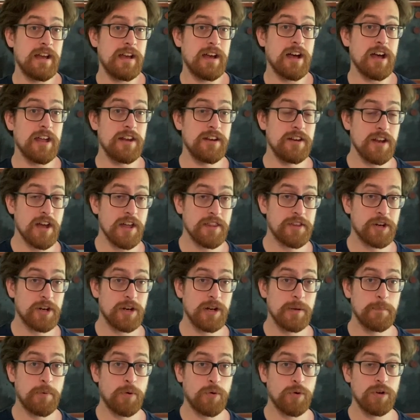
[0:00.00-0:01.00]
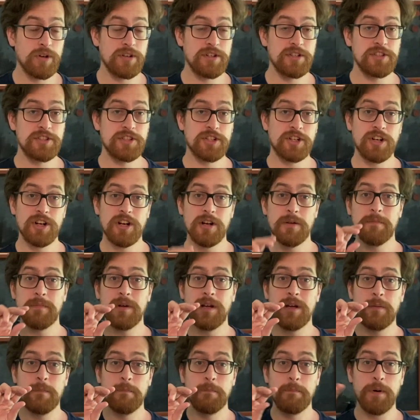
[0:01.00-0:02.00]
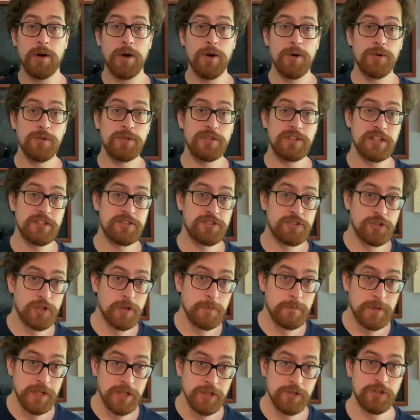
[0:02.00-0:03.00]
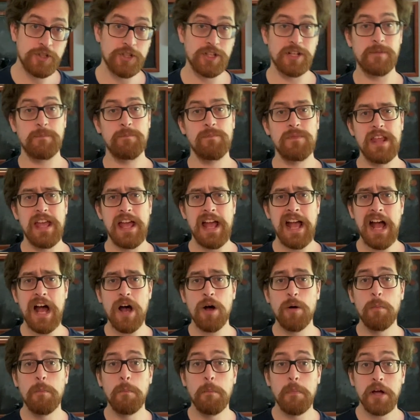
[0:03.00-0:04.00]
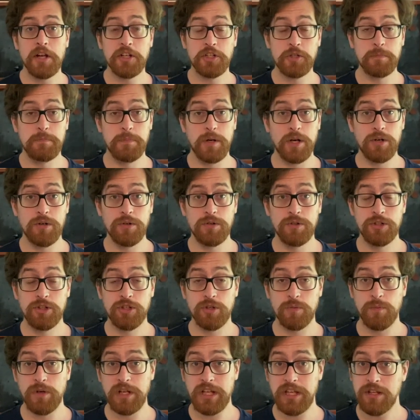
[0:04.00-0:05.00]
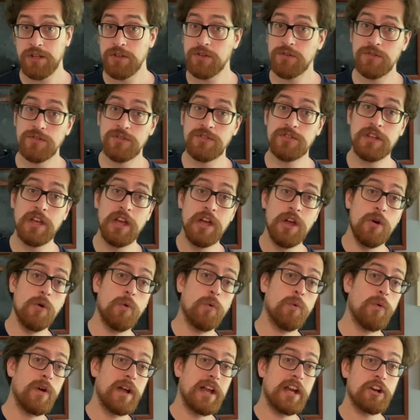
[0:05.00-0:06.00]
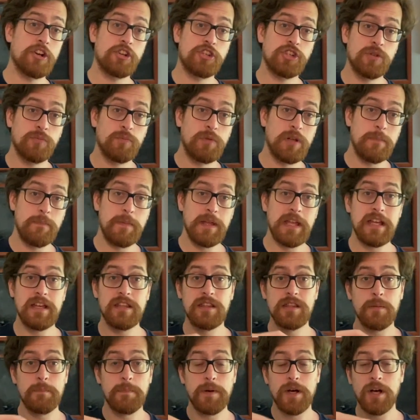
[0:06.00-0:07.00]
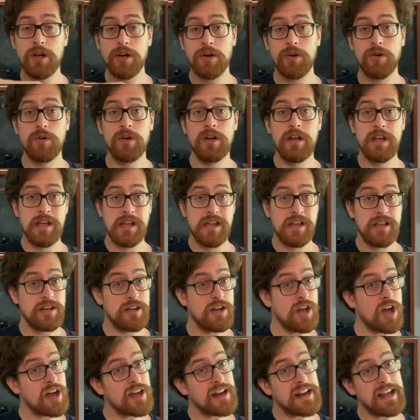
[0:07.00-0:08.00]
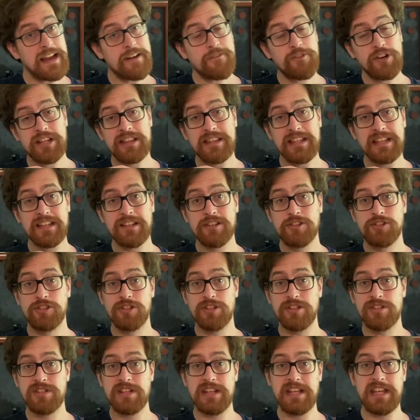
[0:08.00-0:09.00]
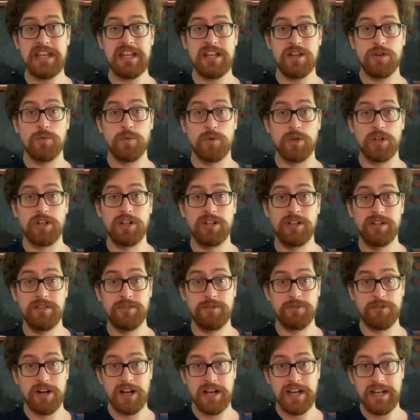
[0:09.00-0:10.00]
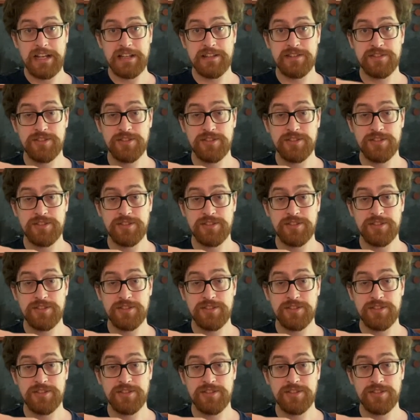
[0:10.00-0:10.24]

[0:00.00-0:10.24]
Another important term, bow distribution. How much bow should we use? Where should we be in the bow? Not everything is just equal, right?